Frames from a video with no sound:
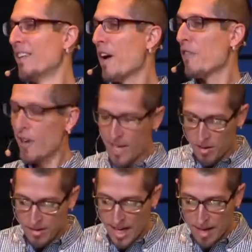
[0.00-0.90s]
of our
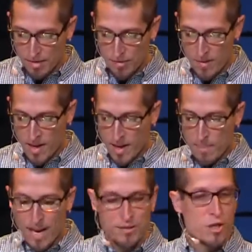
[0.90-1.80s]
inner life.
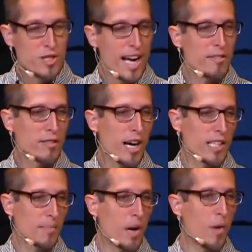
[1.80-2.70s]
Pastor James
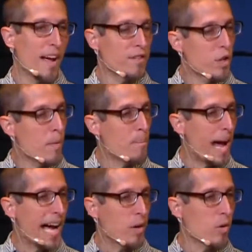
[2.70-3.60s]
talked about we have to go
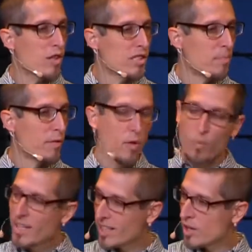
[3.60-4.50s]
backwards before
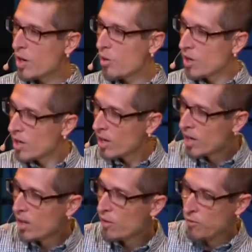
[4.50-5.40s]
we can go
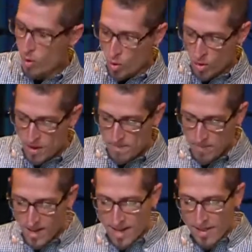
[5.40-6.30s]

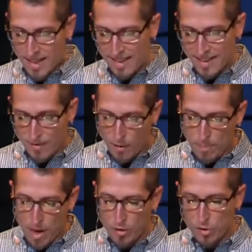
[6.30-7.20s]
forward. Then for
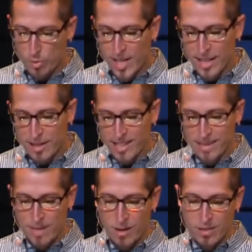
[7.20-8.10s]
part three, I talked
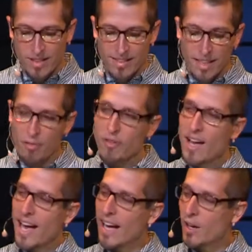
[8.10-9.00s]
about to live
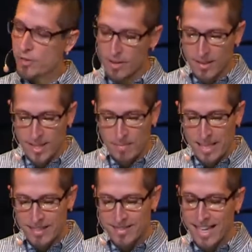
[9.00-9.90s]
healthily
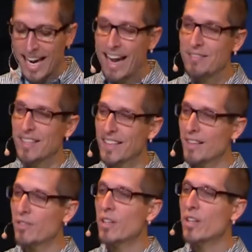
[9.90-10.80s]
means I have to
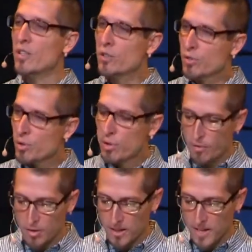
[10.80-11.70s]
live
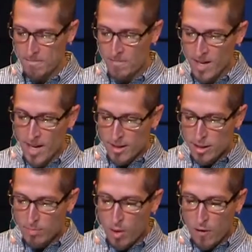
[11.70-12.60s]
truthfully.
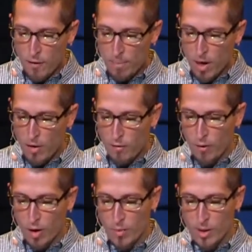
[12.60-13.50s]
This morning for part
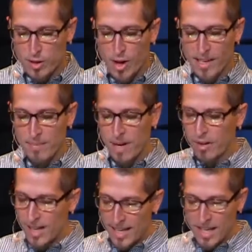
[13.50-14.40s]
four, we're talking
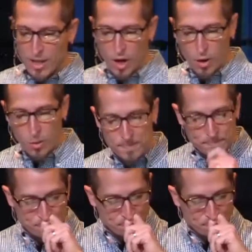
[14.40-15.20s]
about letting go